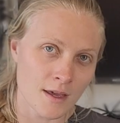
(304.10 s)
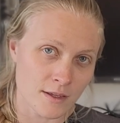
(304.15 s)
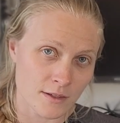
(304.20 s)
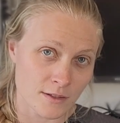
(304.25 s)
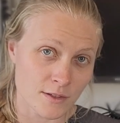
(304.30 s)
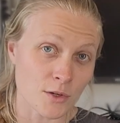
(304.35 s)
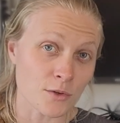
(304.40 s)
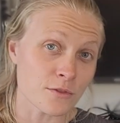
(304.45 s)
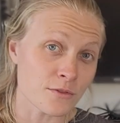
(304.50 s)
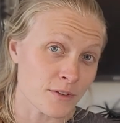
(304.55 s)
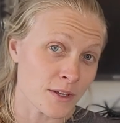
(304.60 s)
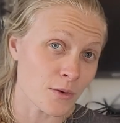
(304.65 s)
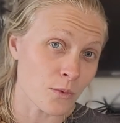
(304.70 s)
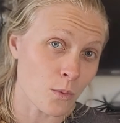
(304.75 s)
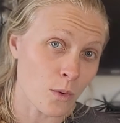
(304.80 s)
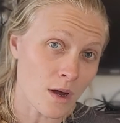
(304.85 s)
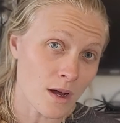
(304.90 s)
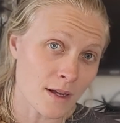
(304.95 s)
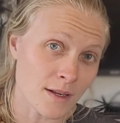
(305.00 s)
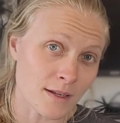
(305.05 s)
So
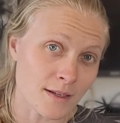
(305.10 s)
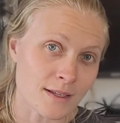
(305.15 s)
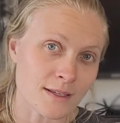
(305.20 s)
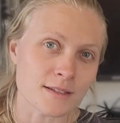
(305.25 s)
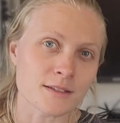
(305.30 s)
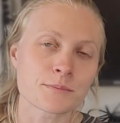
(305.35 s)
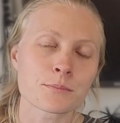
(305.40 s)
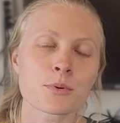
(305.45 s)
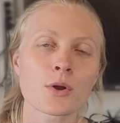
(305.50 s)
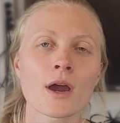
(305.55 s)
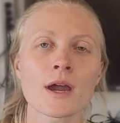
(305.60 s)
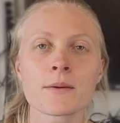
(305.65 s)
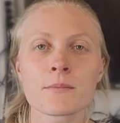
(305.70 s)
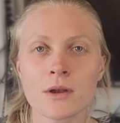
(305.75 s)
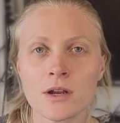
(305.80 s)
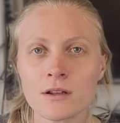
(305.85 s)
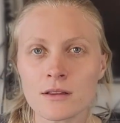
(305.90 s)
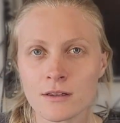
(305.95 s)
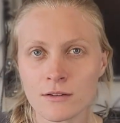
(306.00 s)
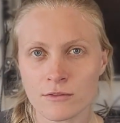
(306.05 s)
V1 is
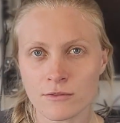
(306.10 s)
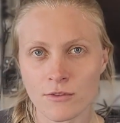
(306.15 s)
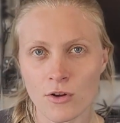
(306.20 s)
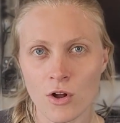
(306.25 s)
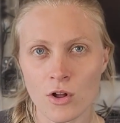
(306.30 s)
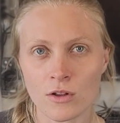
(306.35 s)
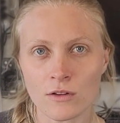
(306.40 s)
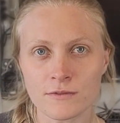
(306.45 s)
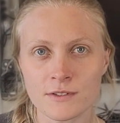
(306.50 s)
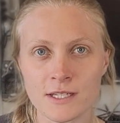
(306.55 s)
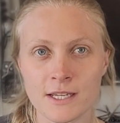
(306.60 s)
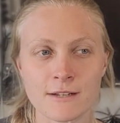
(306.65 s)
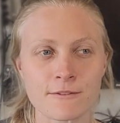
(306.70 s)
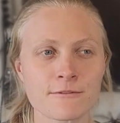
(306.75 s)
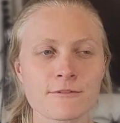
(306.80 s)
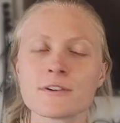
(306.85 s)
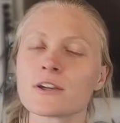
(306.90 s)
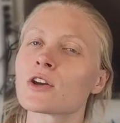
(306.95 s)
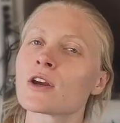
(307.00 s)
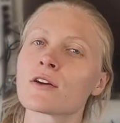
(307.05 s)
primarily involved in
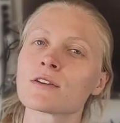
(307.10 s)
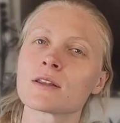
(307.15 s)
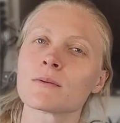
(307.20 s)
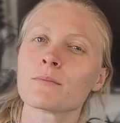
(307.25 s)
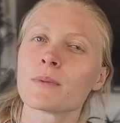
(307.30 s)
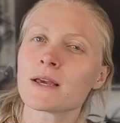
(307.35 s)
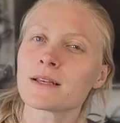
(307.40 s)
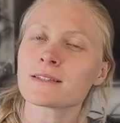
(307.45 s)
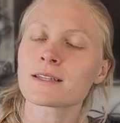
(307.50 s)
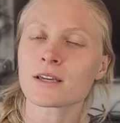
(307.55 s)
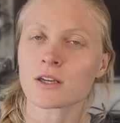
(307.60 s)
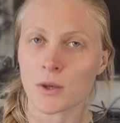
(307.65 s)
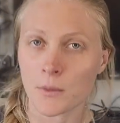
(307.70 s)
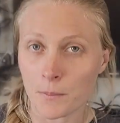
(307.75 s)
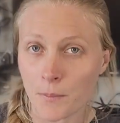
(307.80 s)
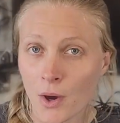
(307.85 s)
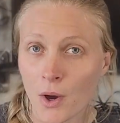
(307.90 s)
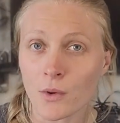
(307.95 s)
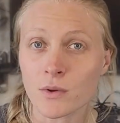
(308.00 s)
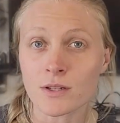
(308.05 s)
figuring out the basic
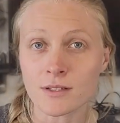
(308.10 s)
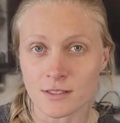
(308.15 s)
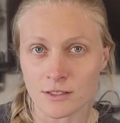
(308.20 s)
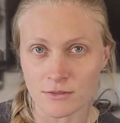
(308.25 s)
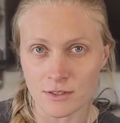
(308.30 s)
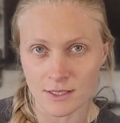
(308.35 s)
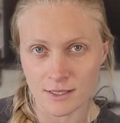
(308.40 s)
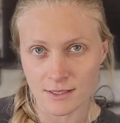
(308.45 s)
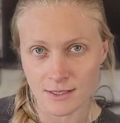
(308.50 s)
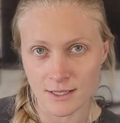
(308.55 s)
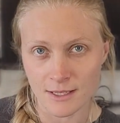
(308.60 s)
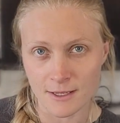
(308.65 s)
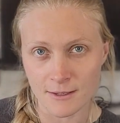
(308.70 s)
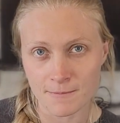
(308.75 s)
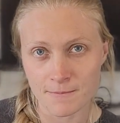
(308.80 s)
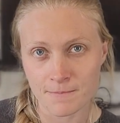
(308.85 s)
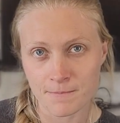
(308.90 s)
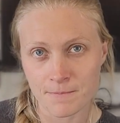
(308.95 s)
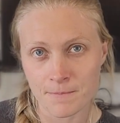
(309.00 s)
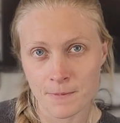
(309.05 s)
components of a
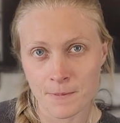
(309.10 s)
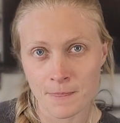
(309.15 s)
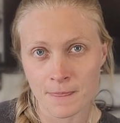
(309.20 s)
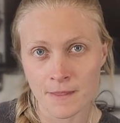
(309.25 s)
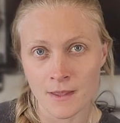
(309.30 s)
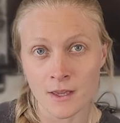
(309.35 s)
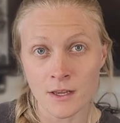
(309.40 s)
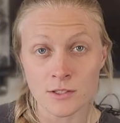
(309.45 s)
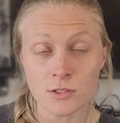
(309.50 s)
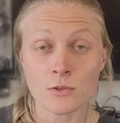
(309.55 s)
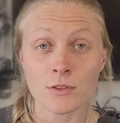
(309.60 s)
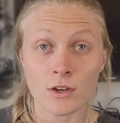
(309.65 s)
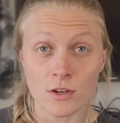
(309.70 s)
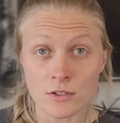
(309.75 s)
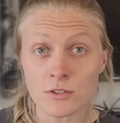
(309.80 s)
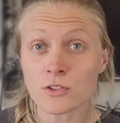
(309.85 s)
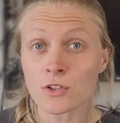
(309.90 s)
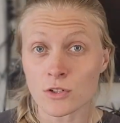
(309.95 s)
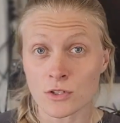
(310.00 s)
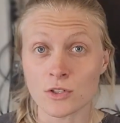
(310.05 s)
scene. So there
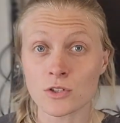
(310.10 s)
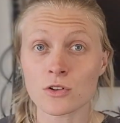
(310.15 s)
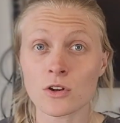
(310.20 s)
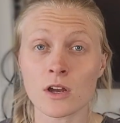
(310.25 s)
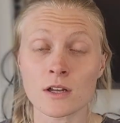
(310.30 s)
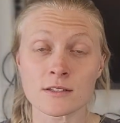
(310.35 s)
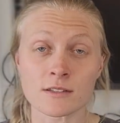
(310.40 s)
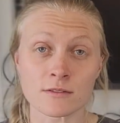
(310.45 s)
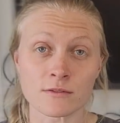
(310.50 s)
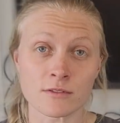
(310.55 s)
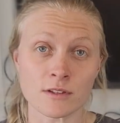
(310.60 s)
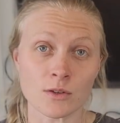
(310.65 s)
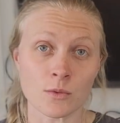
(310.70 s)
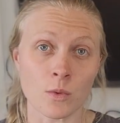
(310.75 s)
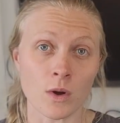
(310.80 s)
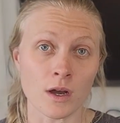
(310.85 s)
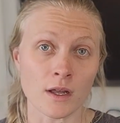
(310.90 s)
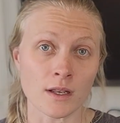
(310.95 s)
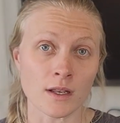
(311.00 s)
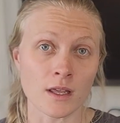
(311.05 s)
are certain neurons in
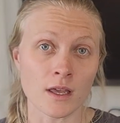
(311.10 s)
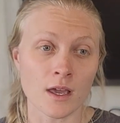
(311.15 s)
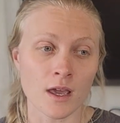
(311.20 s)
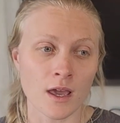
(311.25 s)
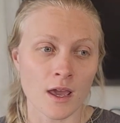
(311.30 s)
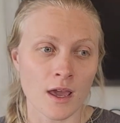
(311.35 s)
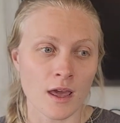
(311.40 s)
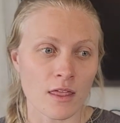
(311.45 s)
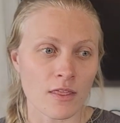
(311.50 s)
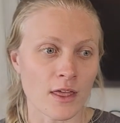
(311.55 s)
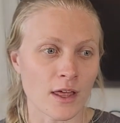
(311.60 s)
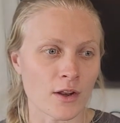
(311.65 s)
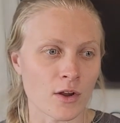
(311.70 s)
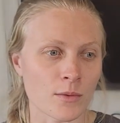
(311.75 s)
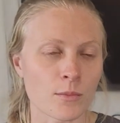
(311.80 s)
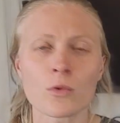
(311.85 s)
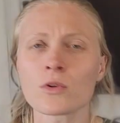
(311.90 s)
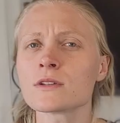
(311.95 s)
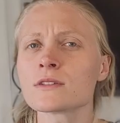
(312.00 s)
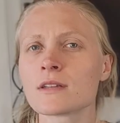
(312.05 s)
V1 that are
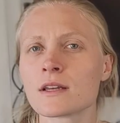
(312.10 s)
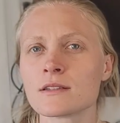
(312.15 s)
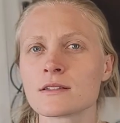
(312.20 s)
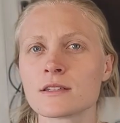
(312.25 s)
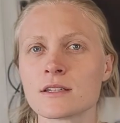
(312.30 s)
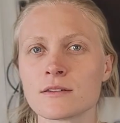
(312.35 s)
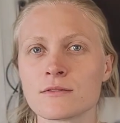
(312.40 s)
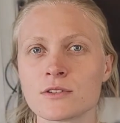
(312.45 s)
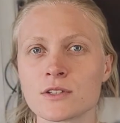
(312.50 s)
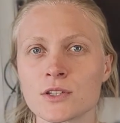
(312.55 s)
more sensitive